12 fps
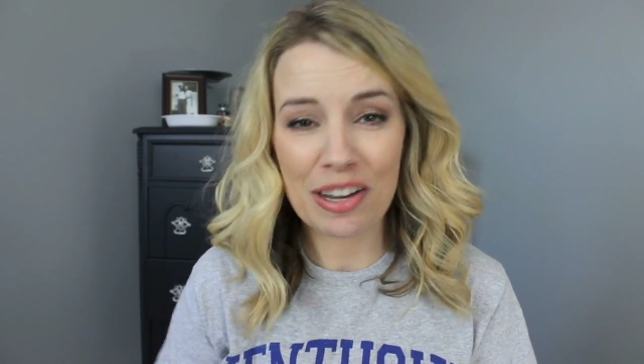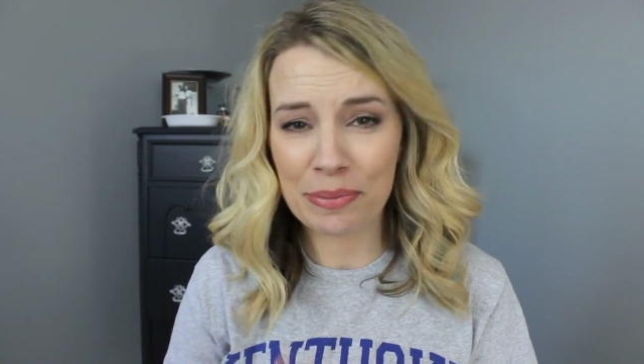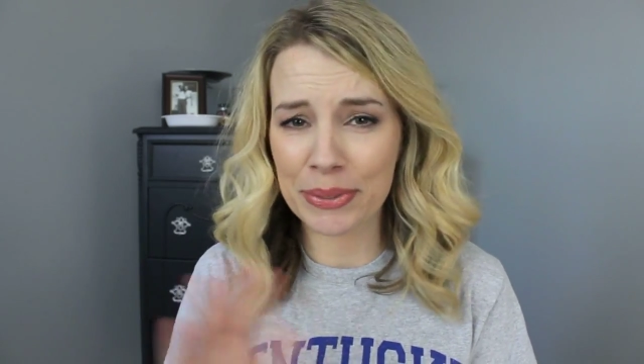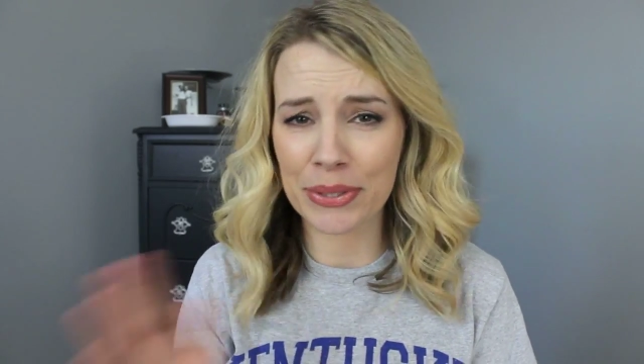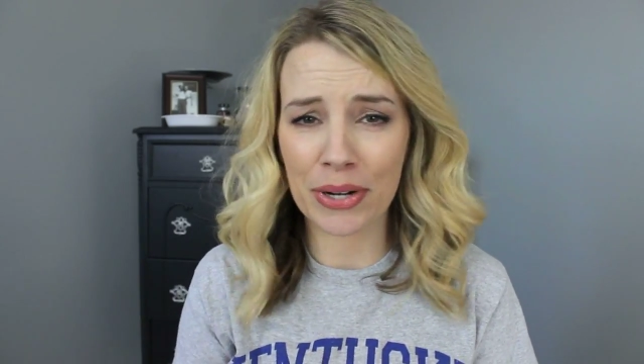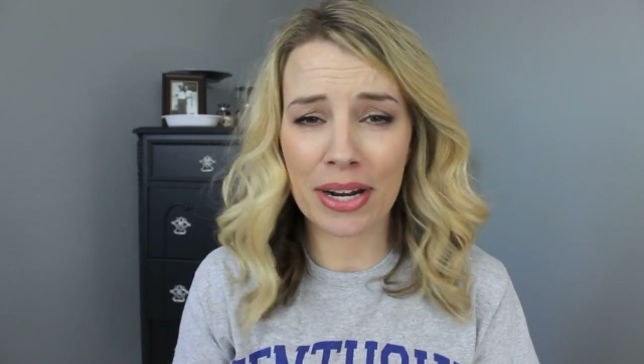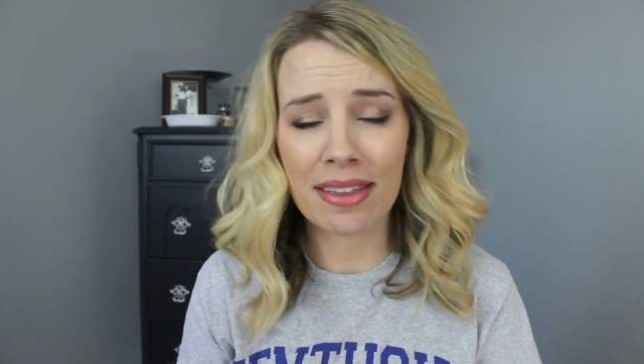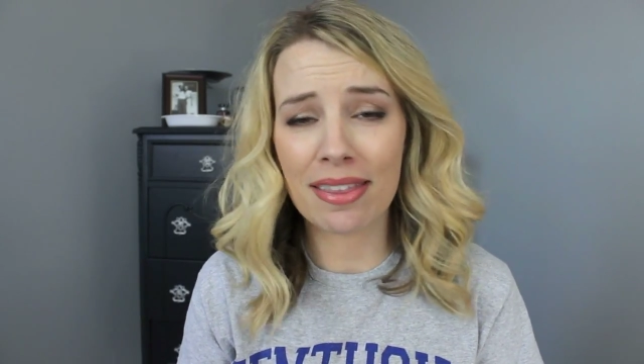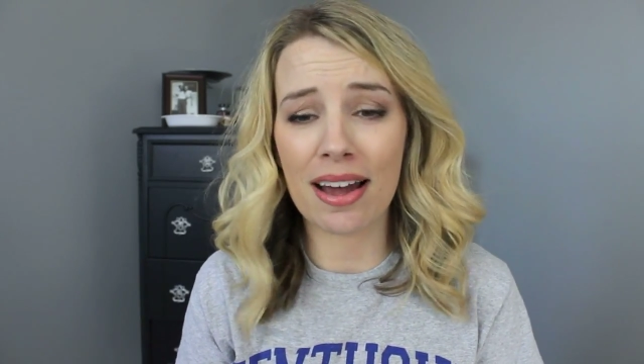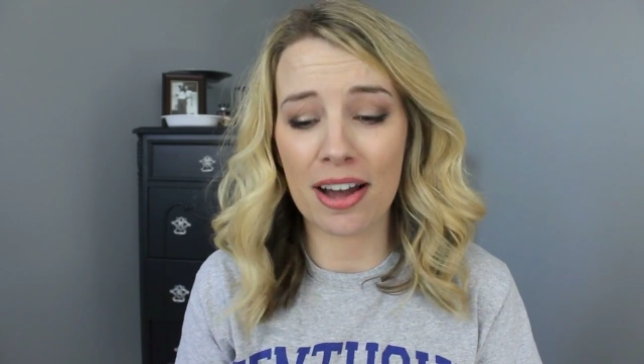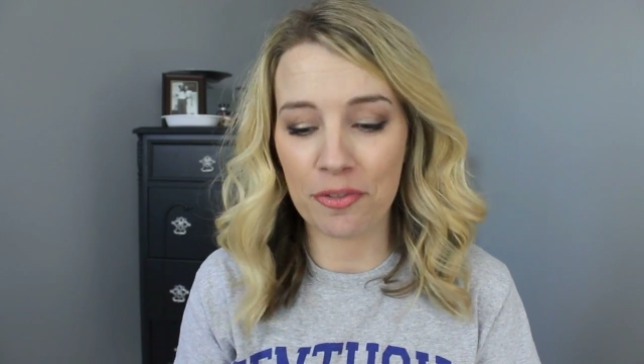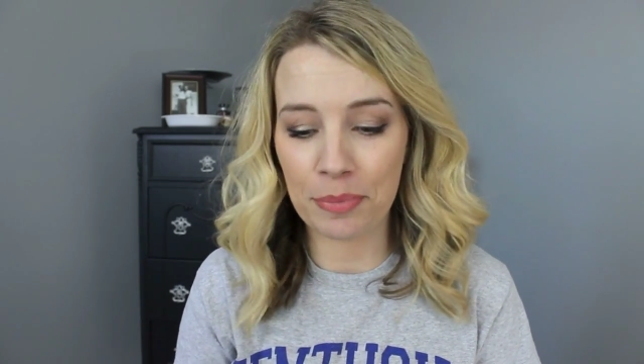I'm sorry
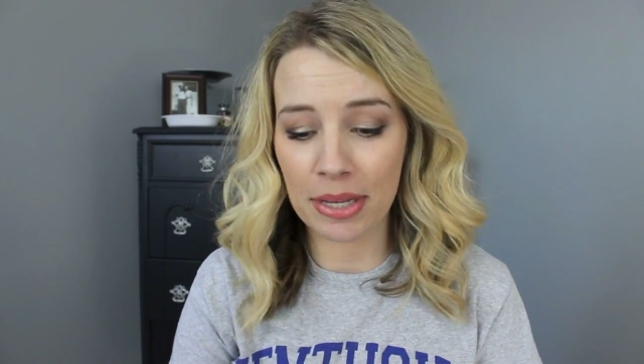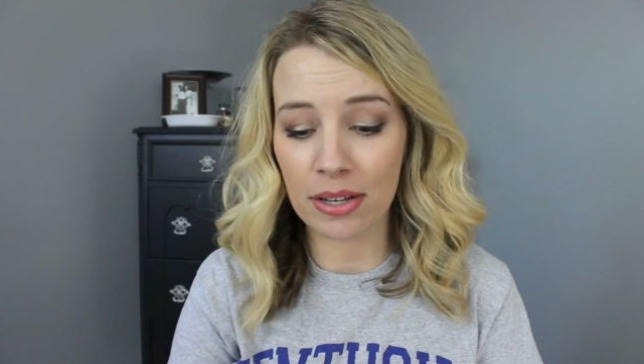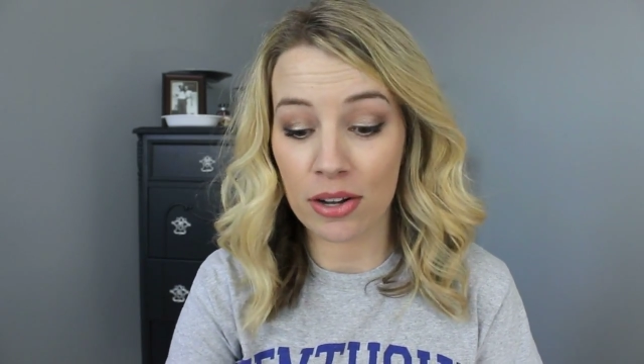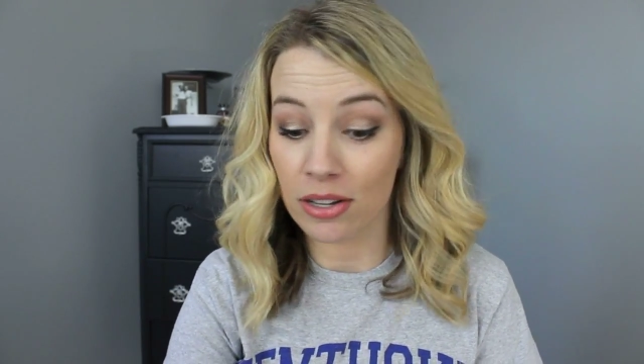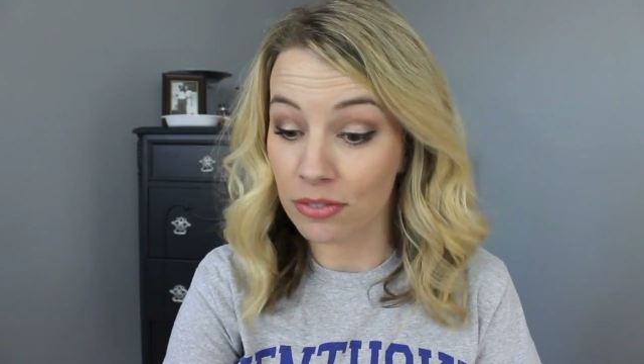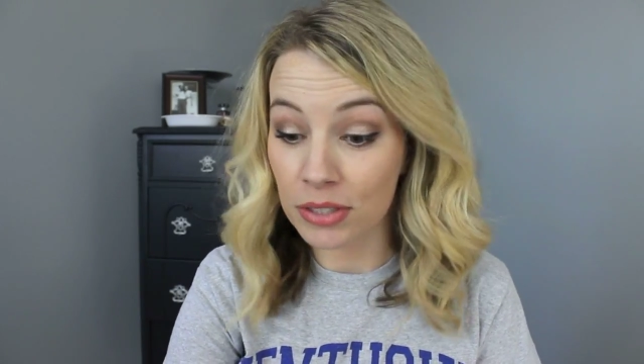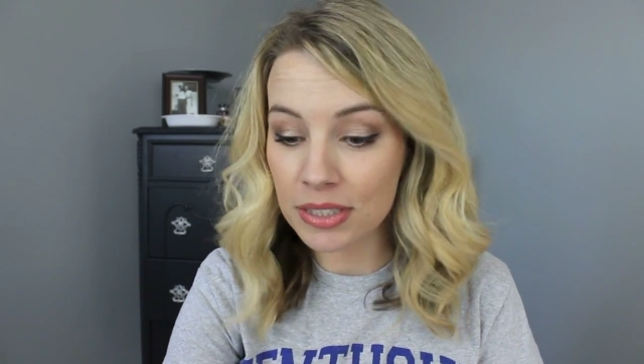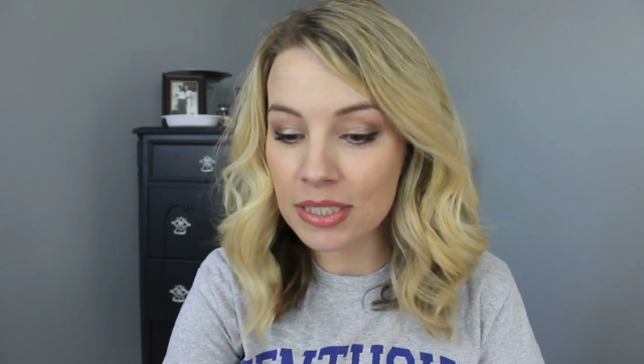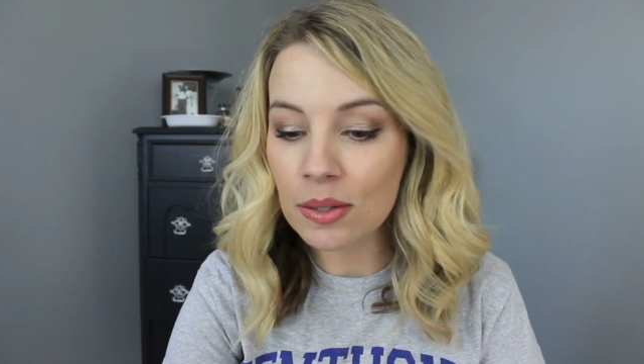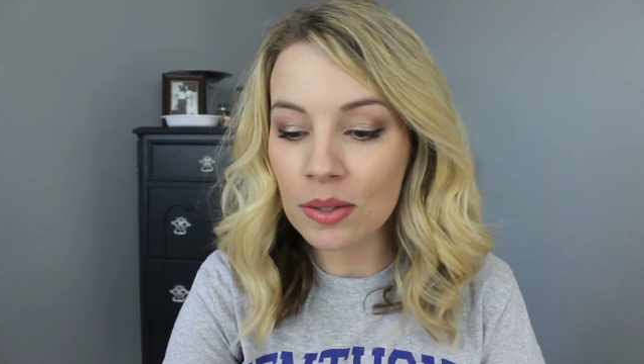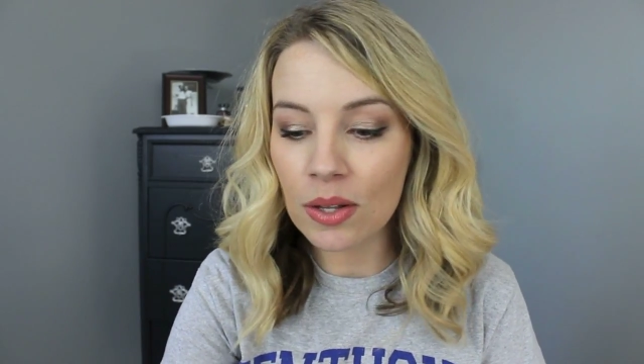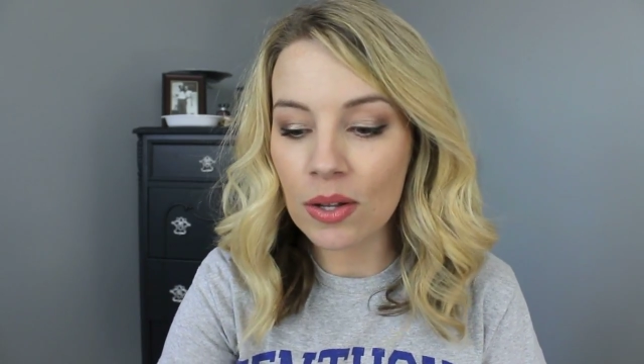that I've been gone for
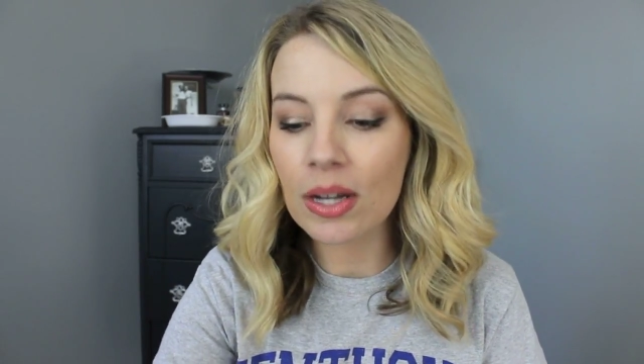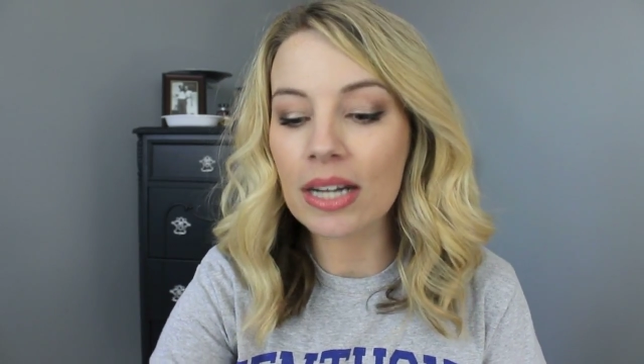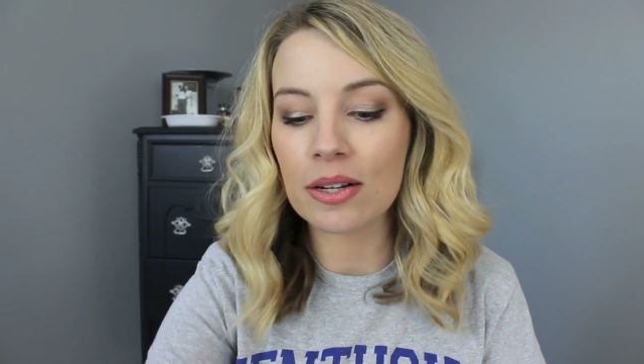so long.